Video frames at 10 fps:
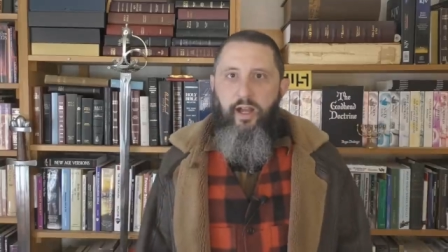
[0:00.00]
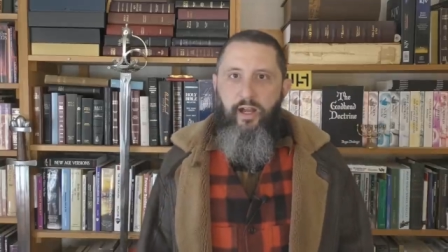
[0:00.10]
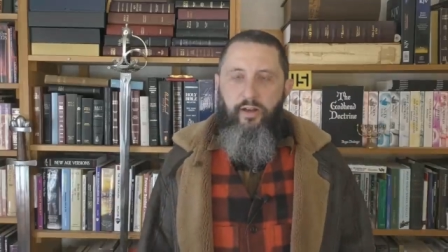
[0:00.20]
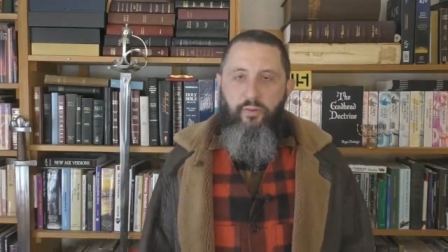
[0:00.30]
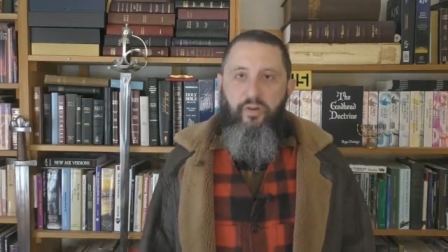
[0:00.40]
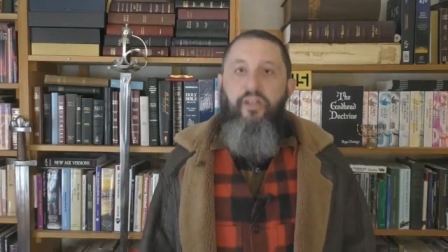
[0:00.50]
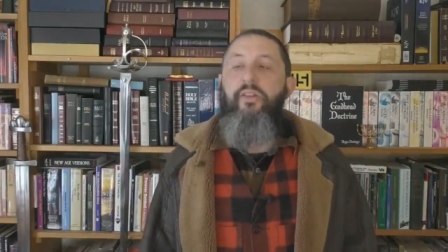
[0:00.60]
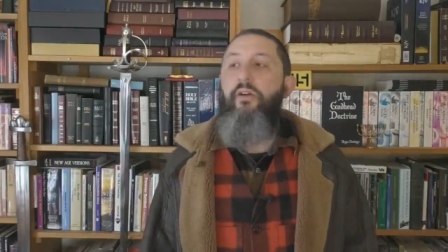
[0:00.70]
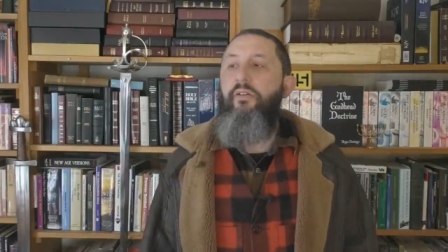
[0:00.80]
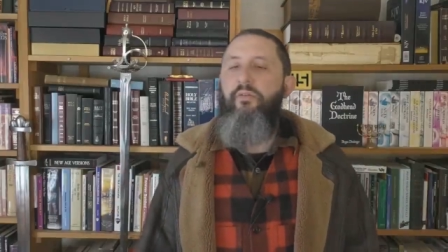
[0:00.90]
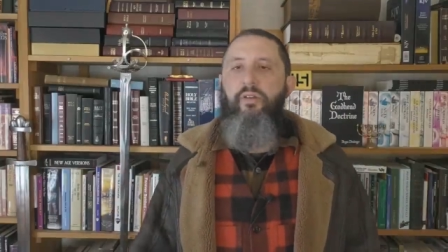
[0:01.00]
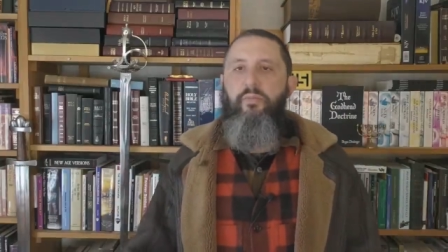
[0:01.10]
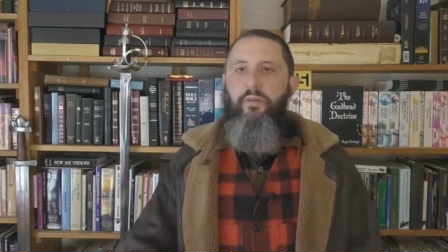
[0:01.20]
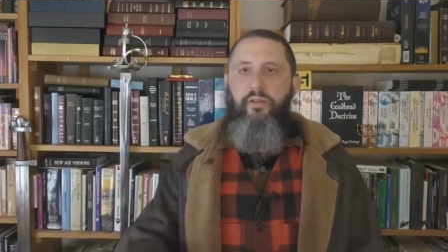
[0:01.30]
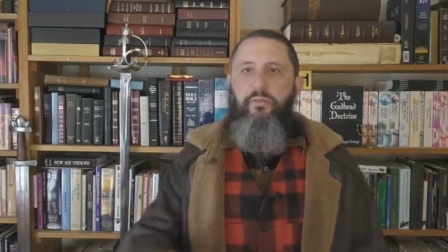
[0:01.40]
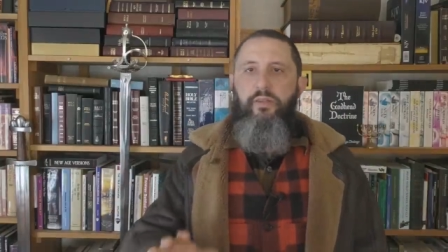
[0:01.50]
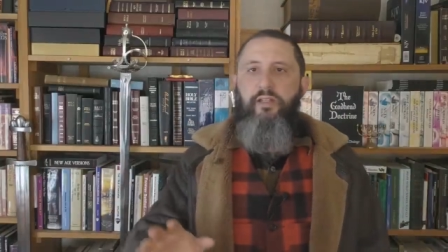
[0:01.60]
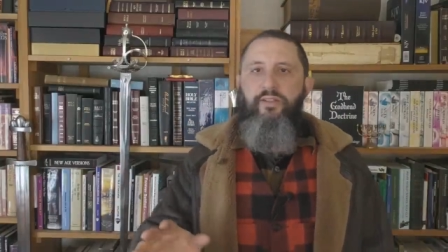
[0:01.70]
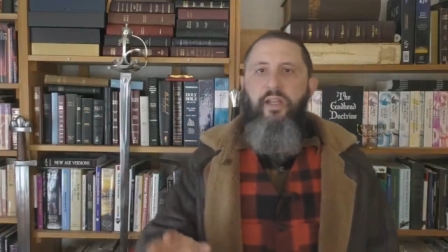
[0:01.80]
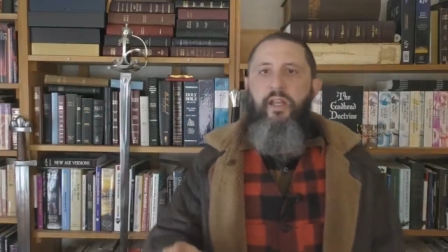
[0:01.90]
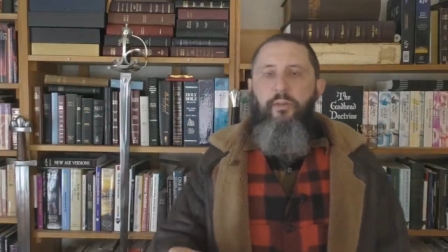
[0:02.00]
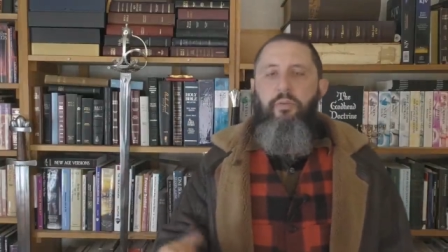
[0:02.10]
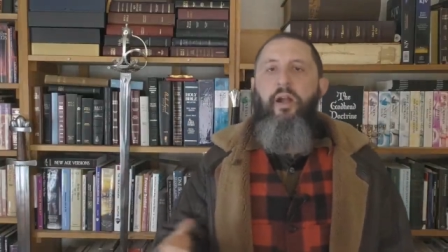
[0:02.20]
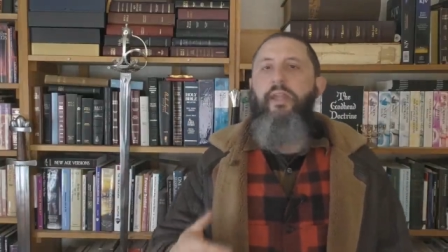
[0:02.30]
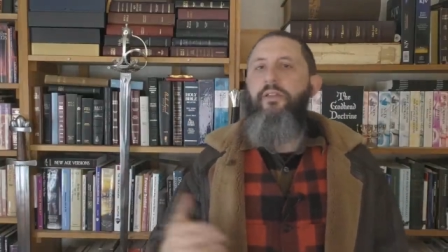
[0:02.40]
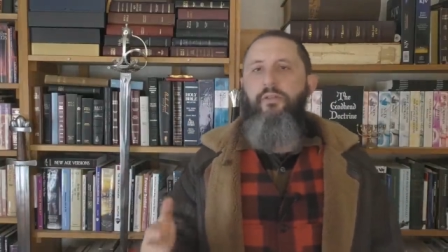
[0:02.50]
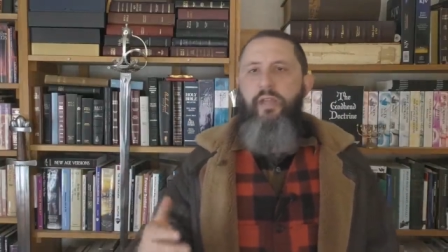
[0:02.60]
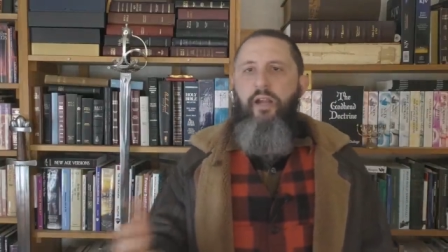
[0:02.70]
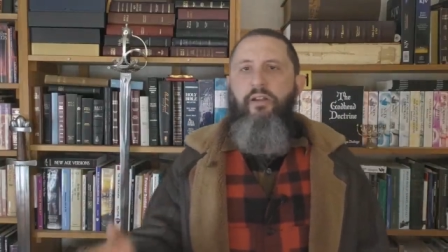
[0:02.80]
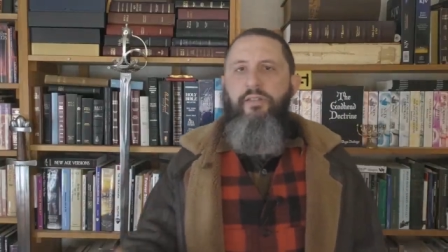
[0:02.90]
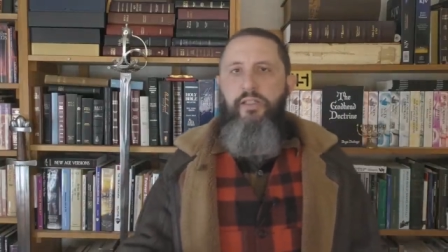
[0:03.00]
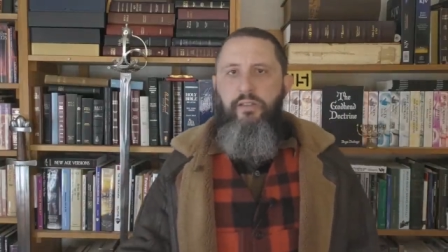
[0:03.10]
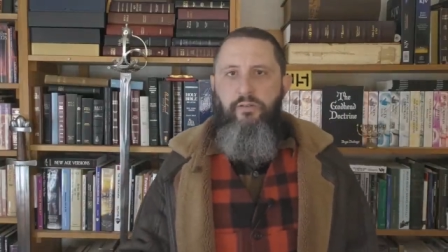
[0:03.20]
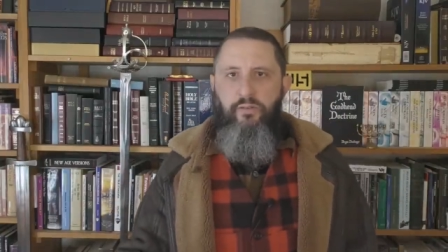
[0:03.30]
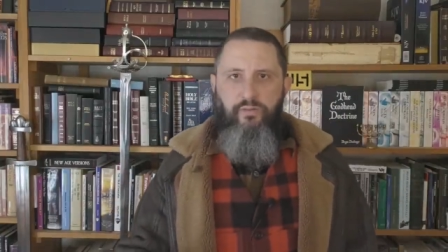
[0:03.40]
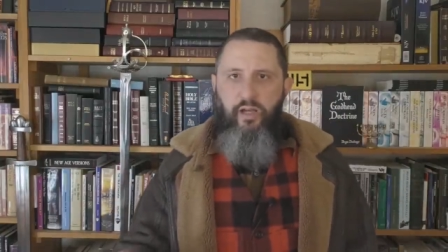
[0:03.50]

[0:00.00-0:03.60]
Uh, well, no, no, no, brother. That's Bryan, you heretic, you, you